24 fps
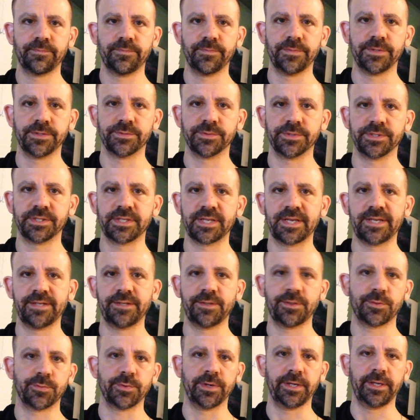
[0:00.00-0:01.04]
This one's tied to
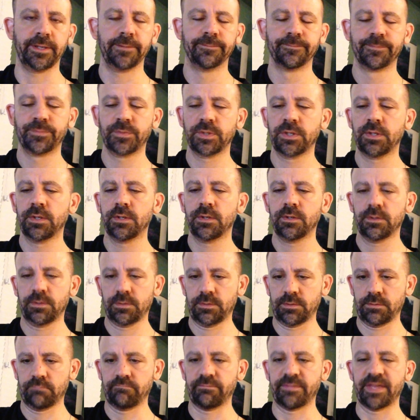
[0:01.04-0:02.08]
3.
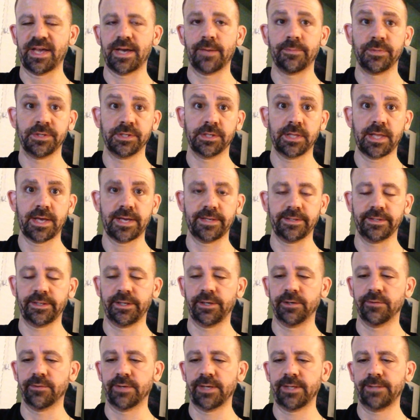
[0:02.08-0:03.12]
That happens a lot in
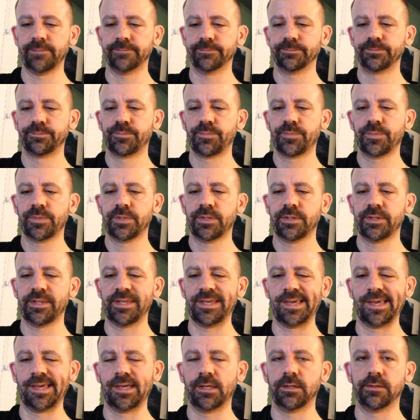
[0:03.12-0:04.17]
here, right?
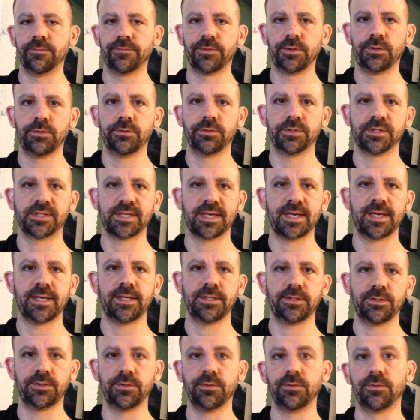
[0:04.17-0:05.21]
The and of 2 is
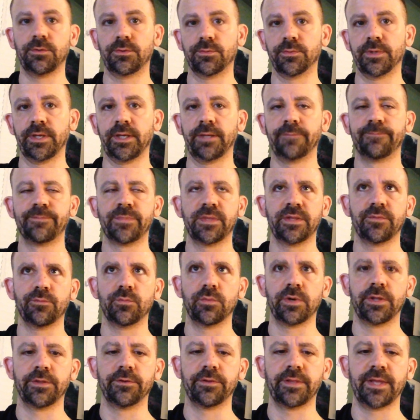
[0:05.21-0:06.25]
tied to 3,
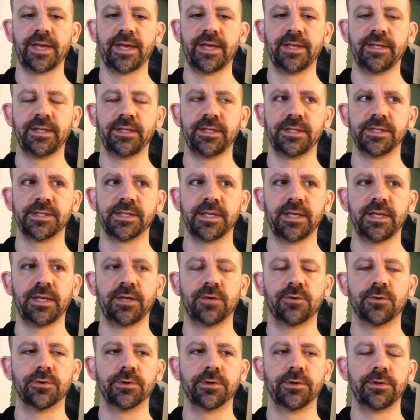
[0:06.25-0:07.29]
whether that is a
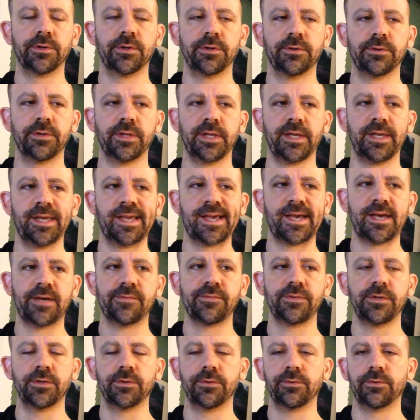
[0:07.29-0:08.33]
quarter note, a
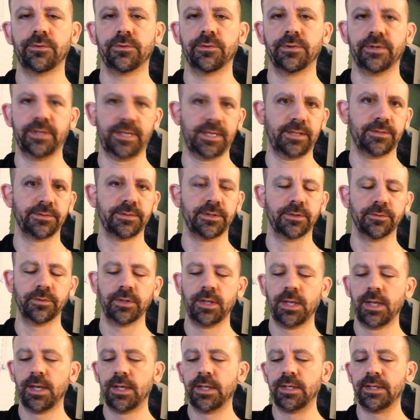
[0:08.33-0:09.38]
half note, or an 8th note.
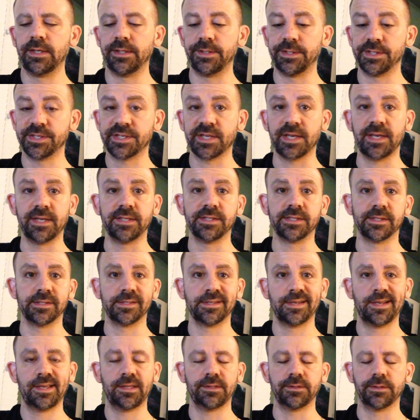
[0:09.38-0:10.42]
In this case, it's
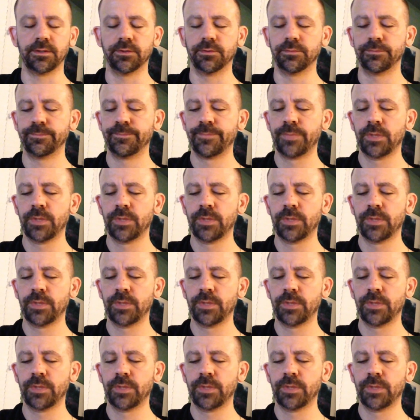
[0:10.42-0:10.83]
an 8th note.